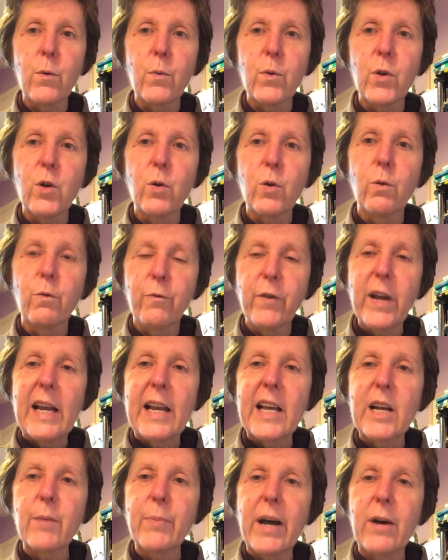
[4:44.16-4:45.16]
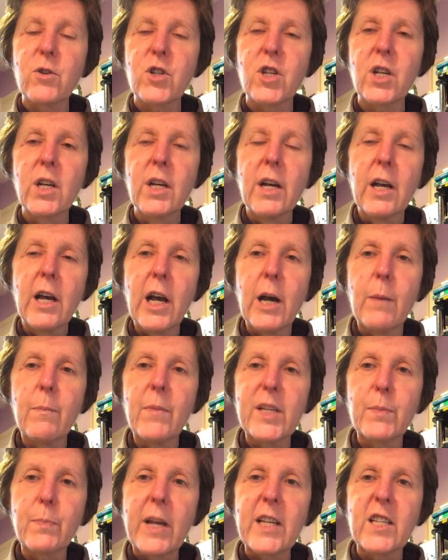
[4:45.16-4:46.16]
you're feeling about
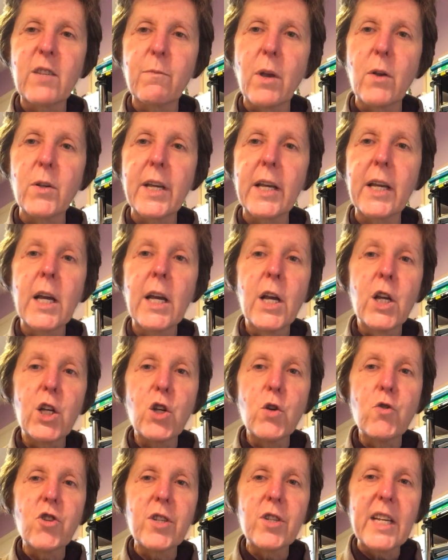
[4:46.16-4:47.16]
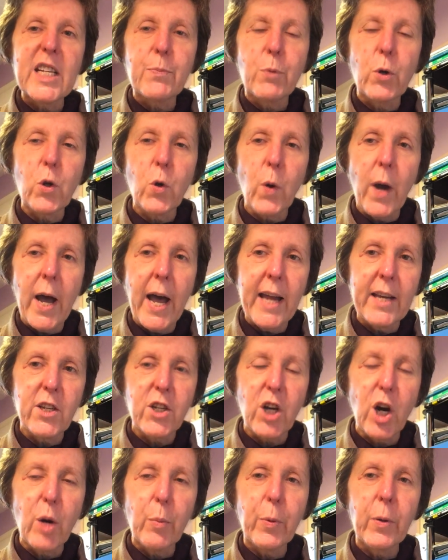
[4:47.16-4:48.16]
this piece of music, you just need to put your hand
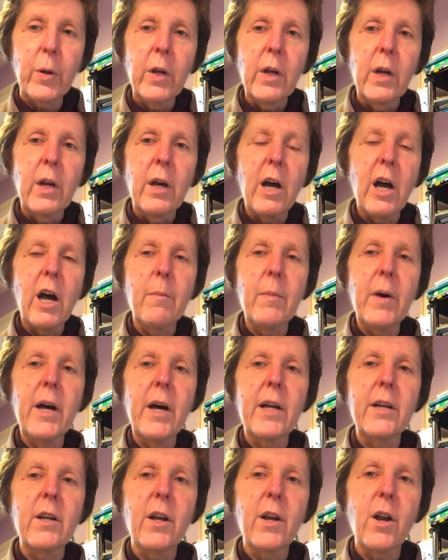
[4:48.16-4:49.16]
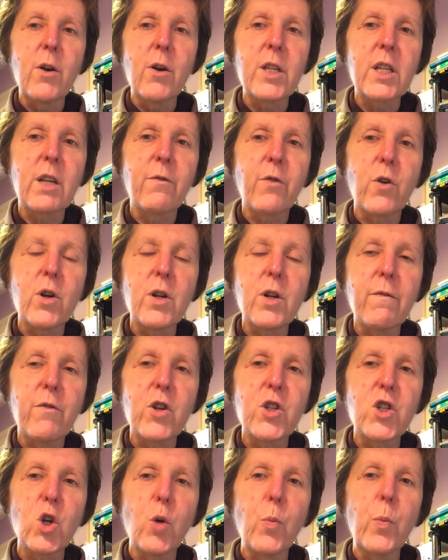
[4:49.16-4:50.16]
up and ask for a
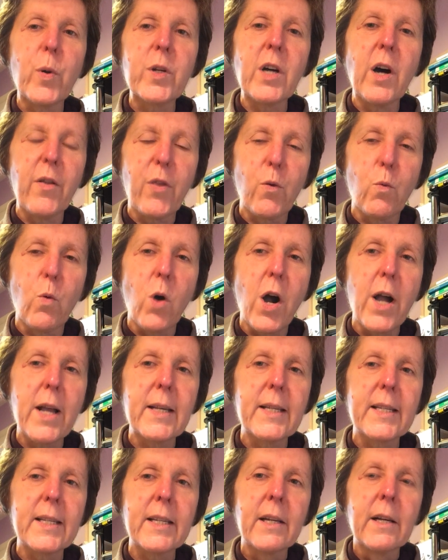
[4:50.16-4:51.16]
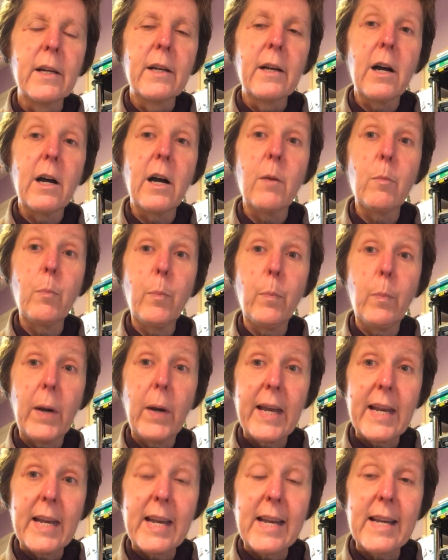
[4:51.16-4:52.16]
stop. But otherwise,
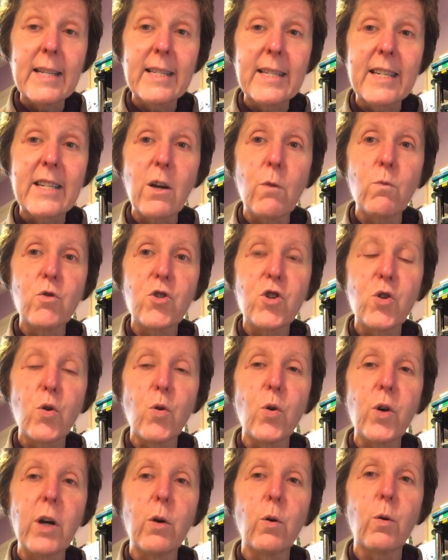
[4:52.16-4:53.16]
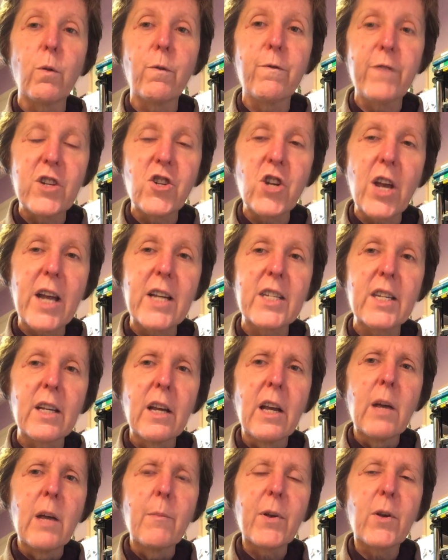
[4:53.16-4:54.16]
please don't talk or fidget,
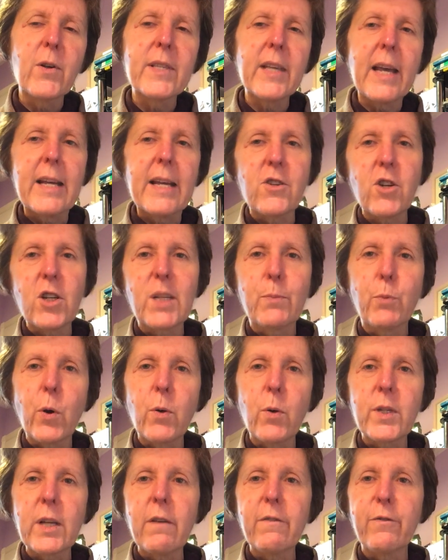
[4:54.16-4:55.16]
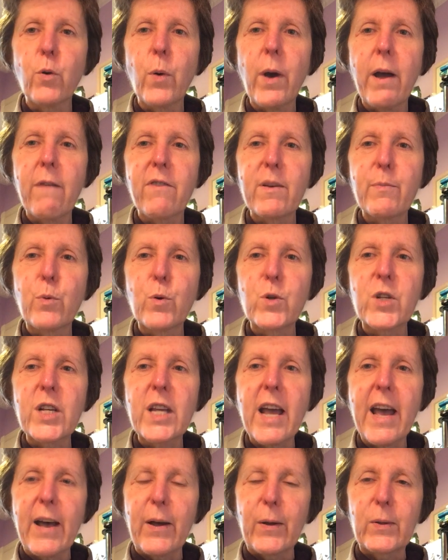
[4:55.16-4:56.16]
because it just spoils it for
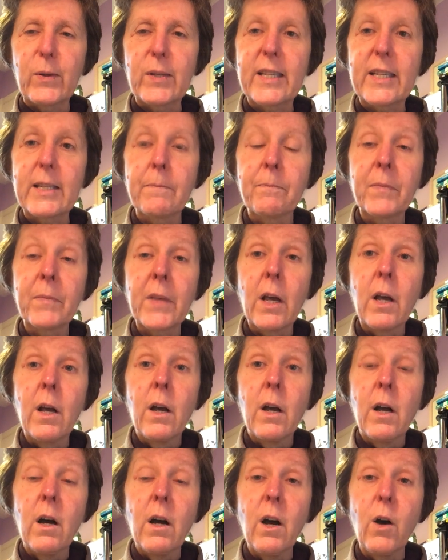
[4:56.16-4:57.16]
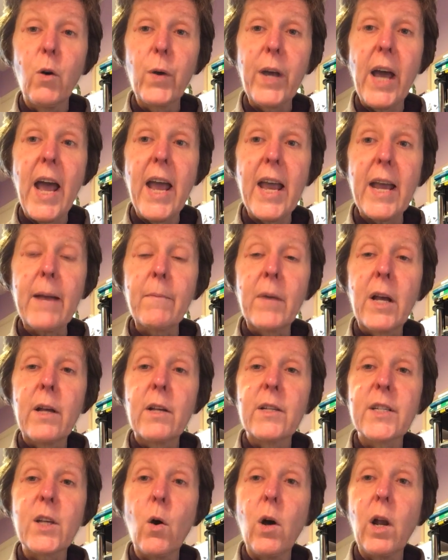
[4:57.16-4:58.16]
everybody else. Okay.
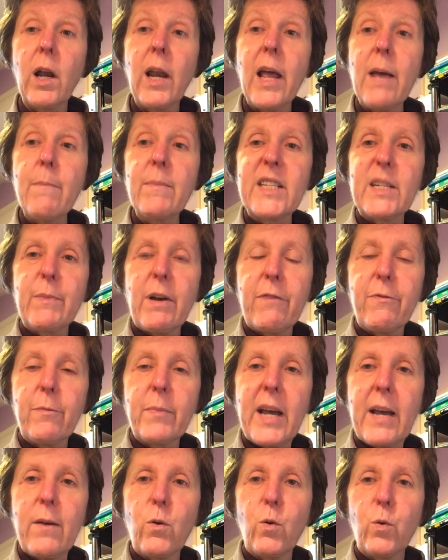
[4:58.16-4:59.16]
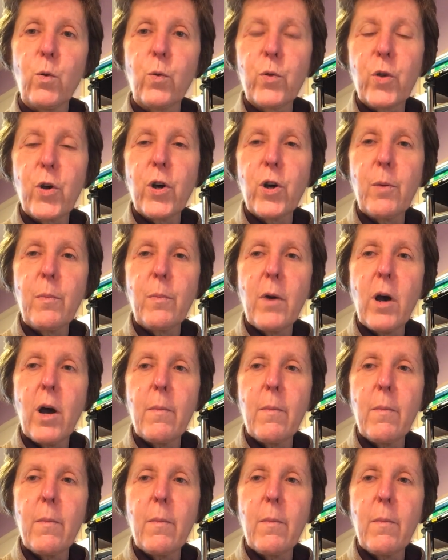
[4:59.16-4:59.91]
So I'll let Mr. Meffam get all the